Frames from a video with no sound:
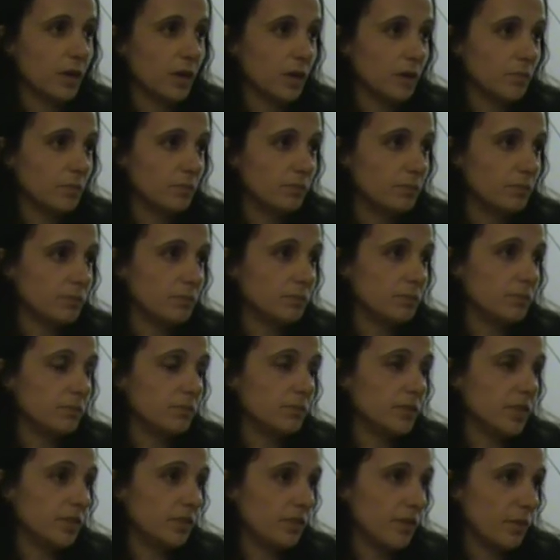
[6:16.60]

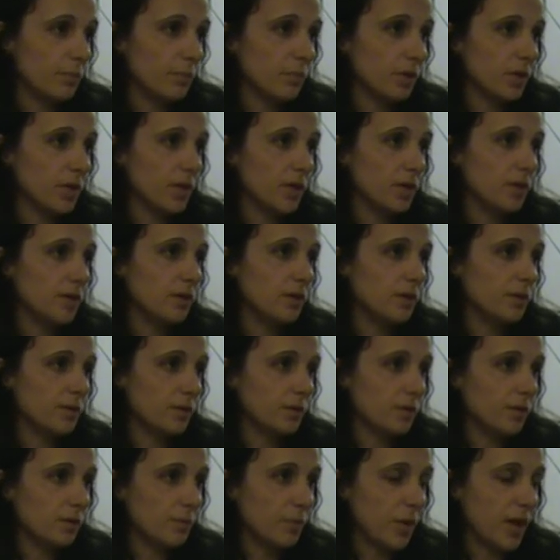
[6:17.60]
the Assembly,
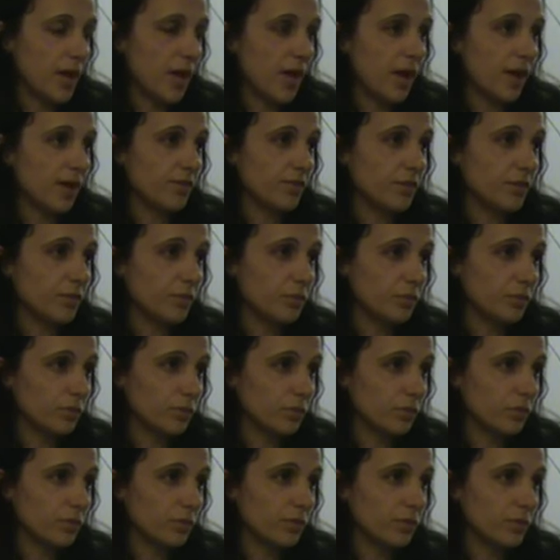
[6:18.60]
the Mayor, having a
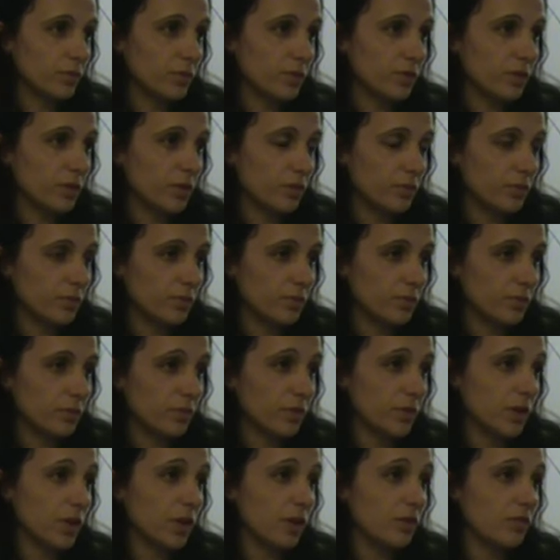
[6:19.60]
sort of, you know,
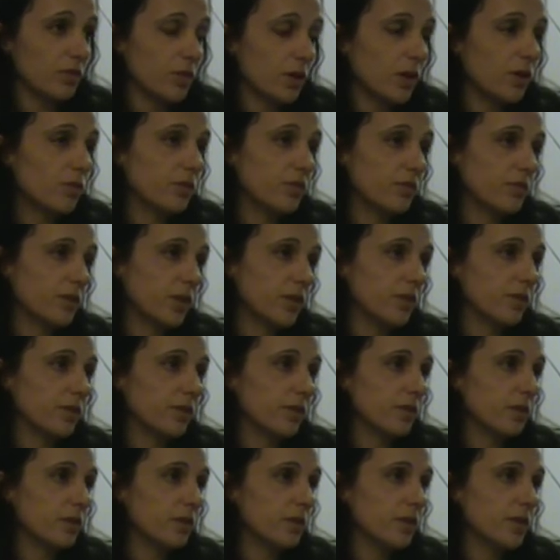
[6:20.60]
looking over the whole of
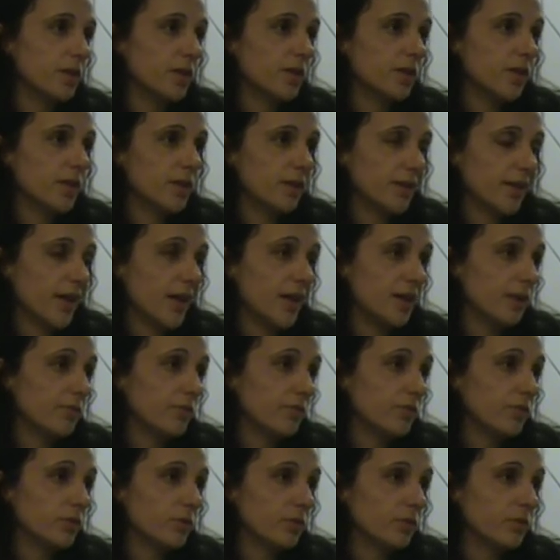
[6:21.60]
London, can
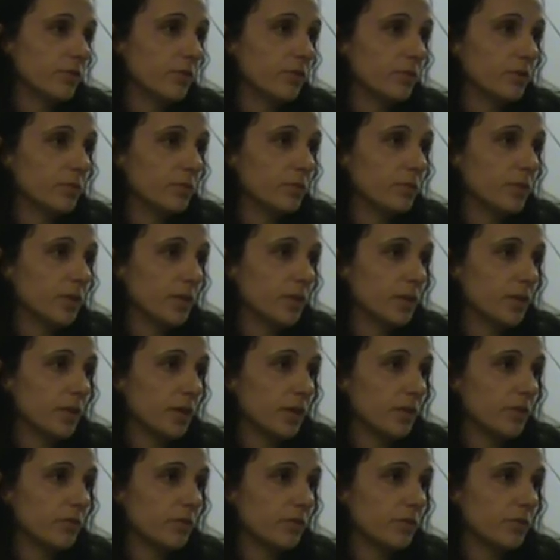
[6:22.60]
influence them,
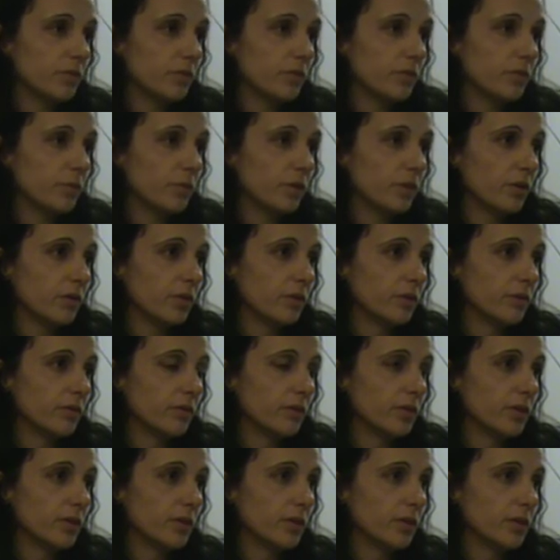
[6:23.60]
can influence the
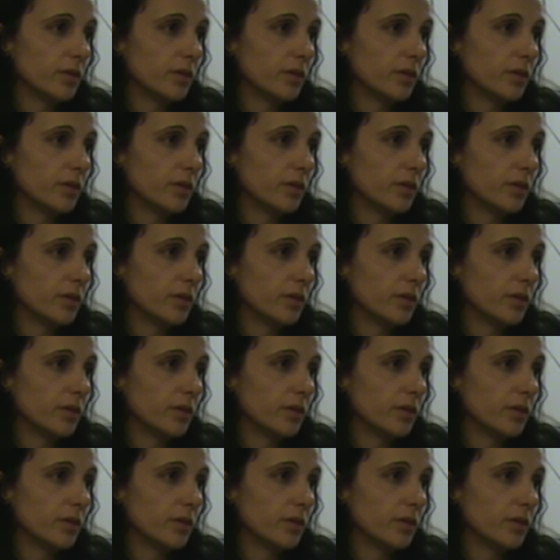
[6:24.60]
boroughs.